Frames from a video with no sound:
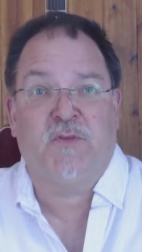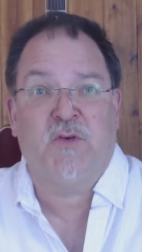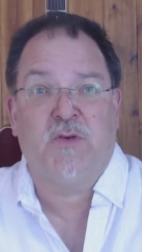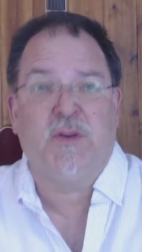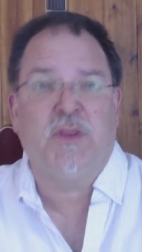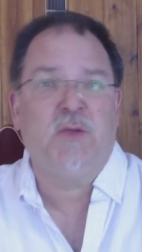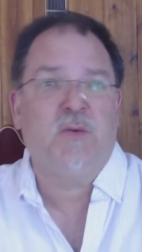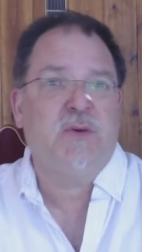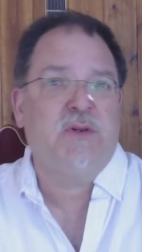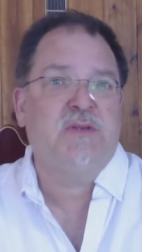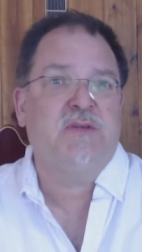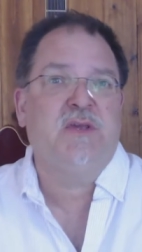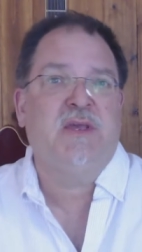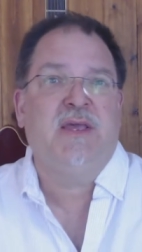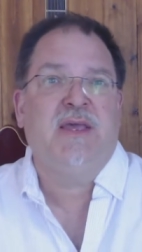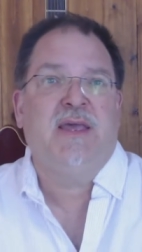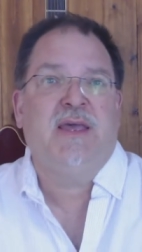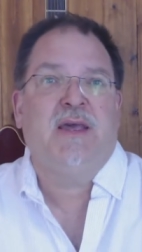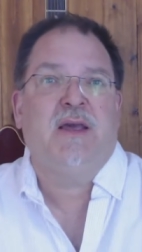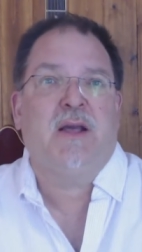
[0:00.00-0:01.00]
So in other words,
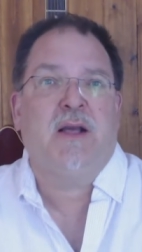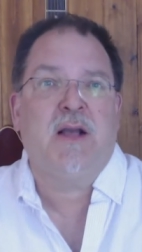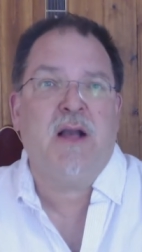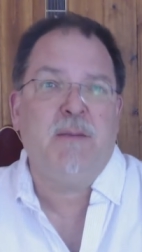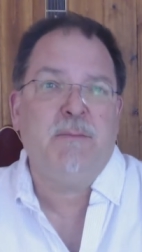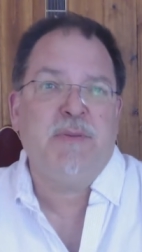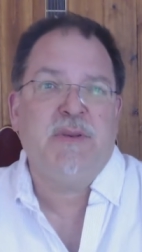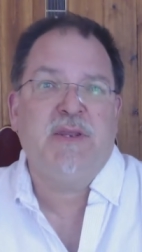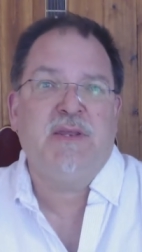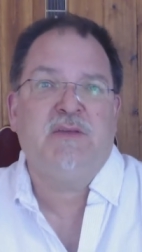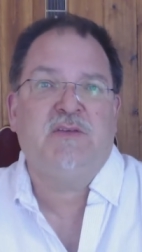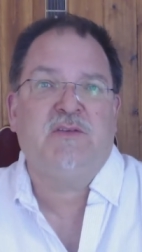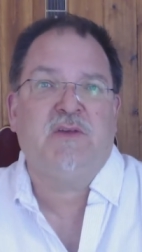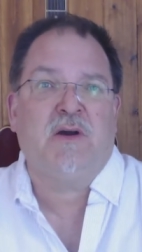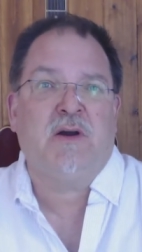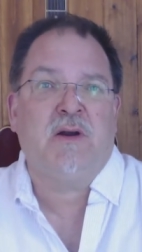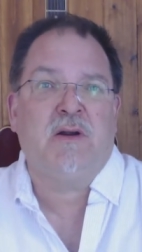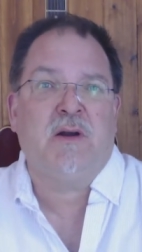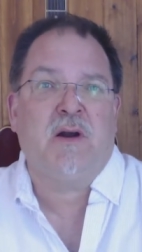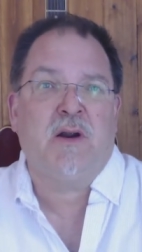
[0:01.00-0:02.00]
companies
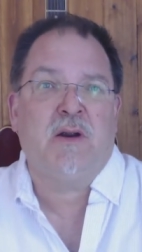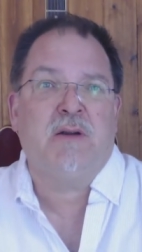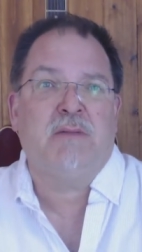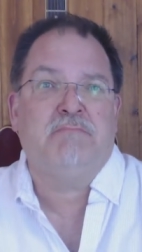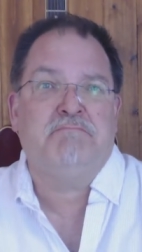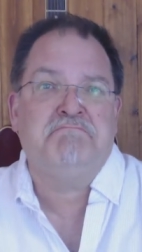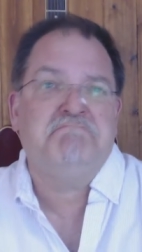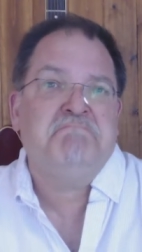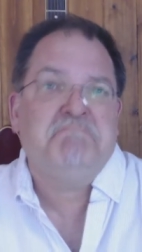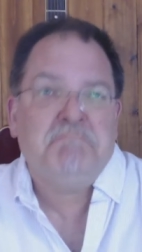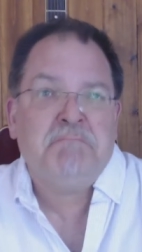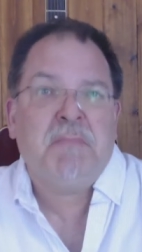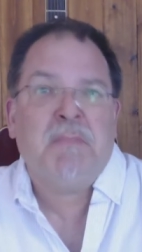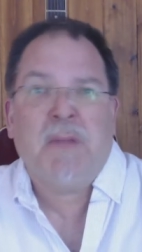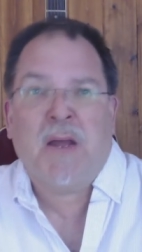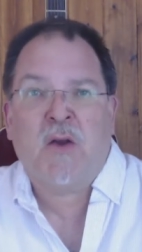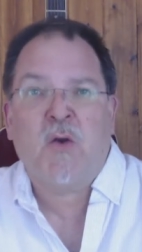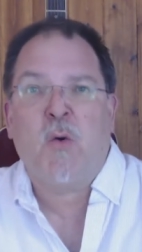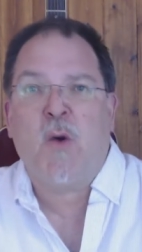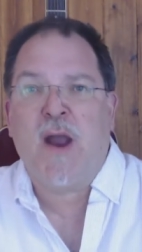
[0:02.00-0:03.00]
are, are
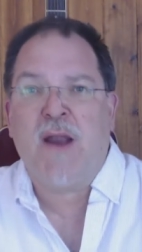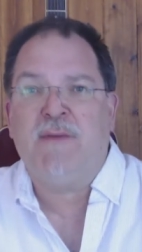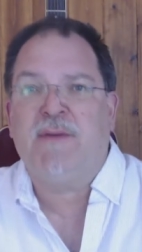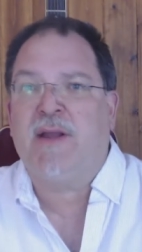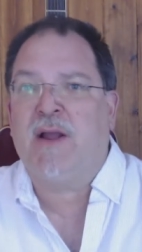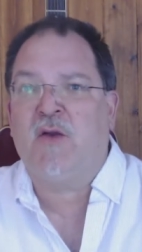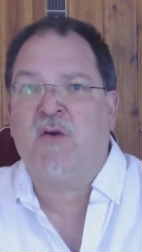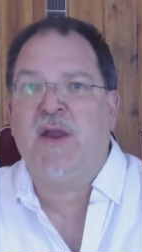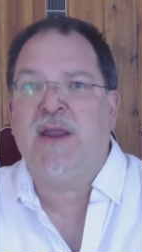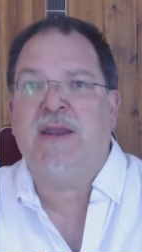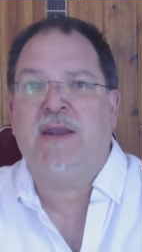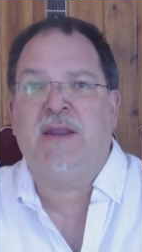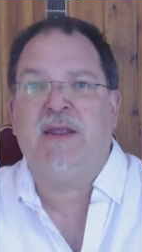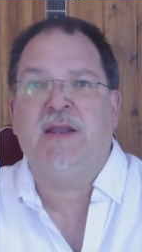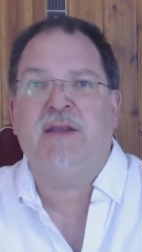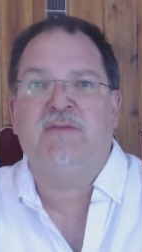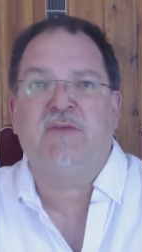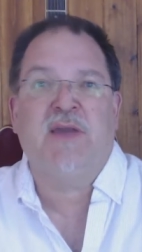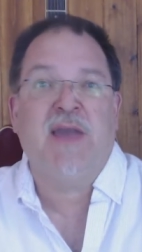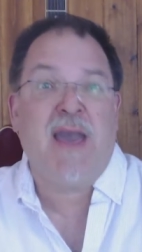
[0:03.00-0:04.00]
acquiring a great
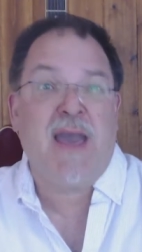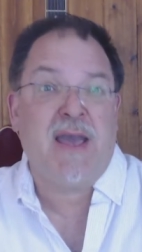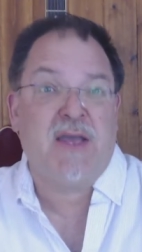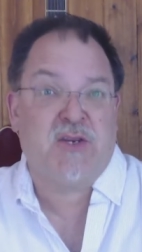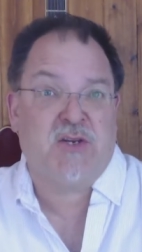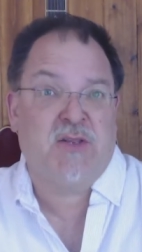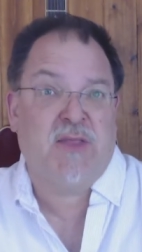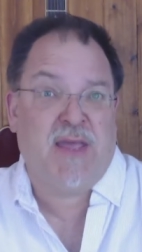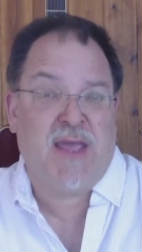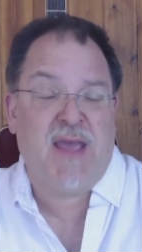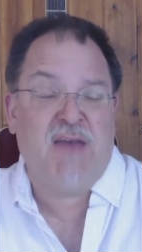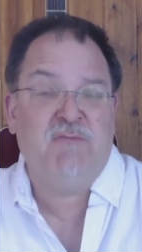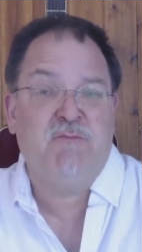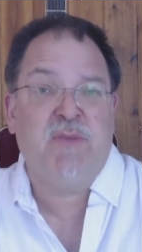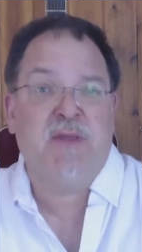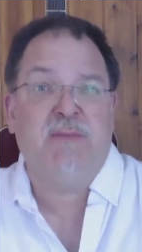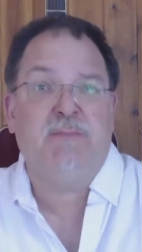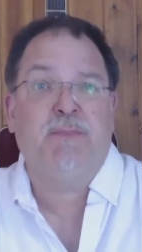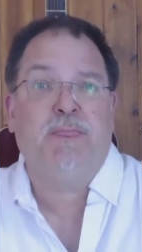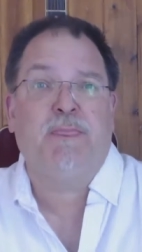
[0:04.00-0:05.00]
deal of cash, they have
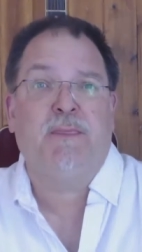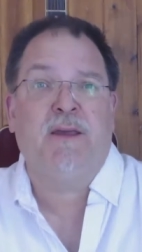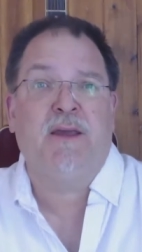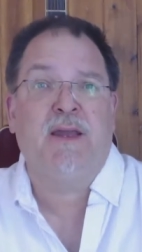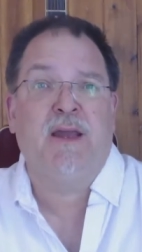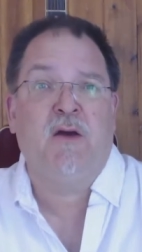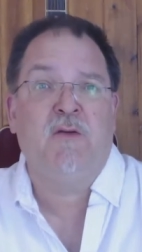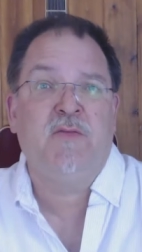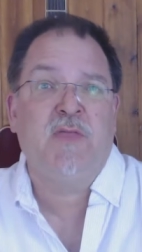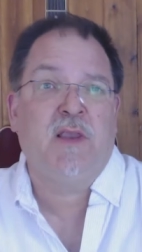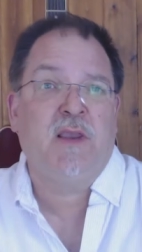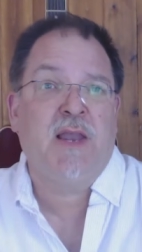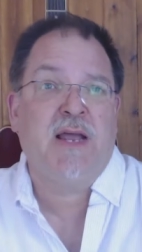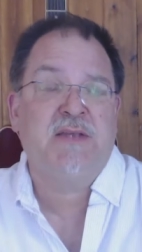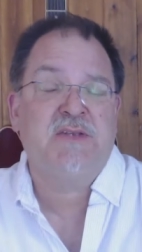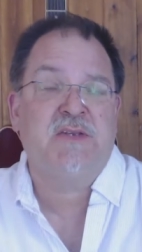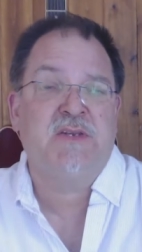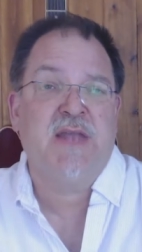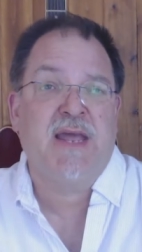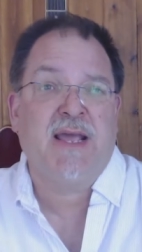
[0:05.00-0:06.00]
been uh, over the
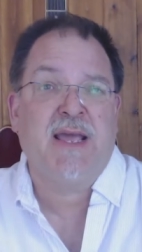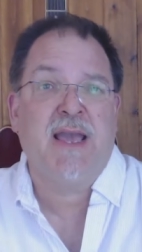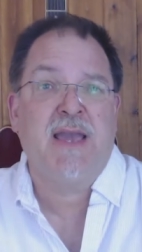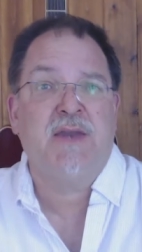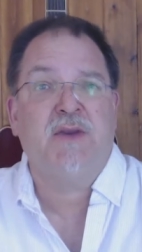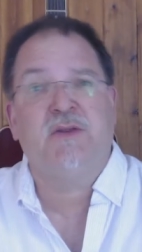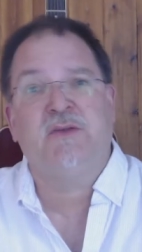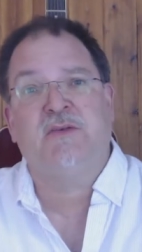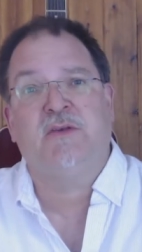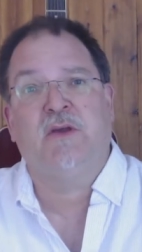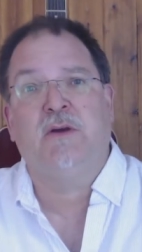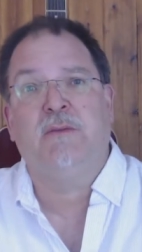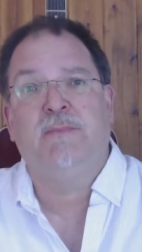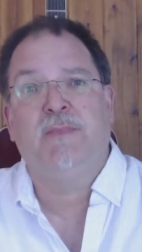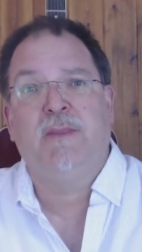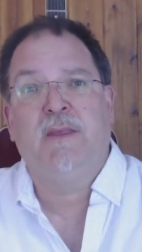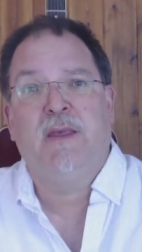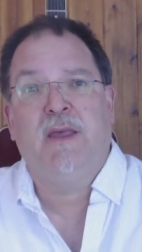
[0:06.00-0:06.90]
last decade or so,